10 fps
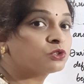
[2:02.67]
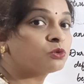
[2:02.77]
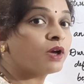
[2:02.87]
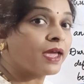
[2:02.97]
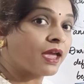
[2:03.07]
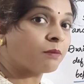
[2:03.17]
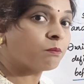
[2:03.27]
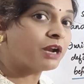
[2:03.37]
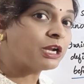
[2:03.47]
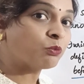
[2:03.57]
to
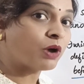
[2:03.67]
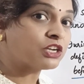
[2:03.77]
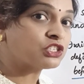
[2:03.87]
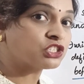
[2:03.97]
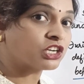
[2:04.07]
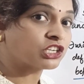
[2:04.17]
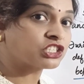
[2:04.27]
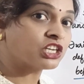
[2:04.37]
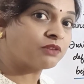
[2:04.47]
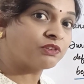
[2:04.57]
embed one
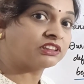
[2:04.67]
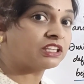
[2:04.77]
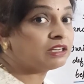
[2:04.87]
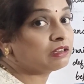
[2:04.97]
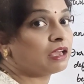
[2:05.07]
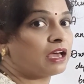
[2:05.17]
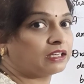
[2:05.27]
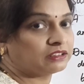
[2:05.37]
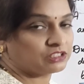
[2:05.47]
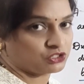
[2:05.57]
structure within
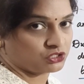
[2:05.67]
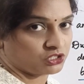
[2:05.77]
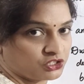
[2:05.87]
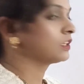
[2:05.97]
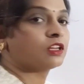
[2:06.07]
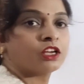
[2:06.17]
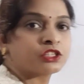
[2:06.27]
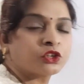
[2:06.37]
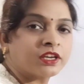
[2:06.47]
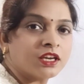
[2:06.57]
another structure.
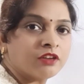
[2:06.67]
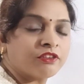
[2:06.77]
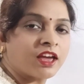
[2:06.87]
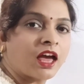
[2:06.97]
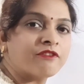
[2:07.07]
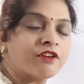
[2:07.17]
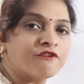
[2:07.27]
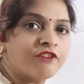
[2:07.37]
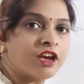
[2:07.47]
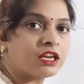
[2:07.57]
So here we have a
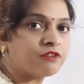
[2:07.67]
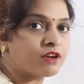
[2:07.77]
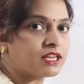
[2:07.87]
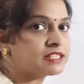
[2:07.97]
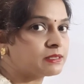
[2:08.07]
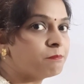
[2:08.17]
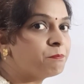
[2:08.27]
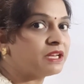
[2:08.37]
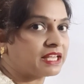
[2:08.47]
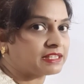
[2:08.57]
very
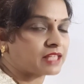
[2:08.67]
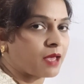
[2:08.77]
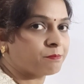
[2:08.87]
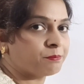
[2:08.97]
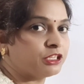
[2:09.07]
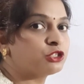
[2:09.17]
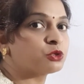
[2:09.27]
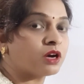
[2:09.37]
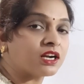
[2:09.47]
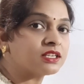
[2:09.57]
simple example
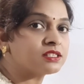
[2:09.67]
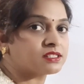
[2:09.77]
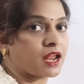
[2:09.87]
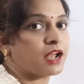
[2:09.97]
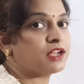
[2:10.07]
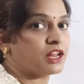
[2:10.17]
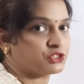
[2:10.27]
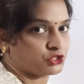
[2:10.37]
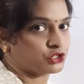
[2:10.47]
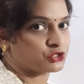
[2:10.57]
to understand
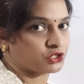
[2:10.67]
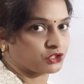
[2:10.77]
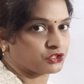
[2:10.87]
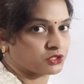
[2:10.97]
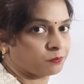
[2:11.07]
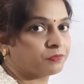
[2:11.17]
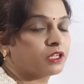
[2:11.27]
nested structure.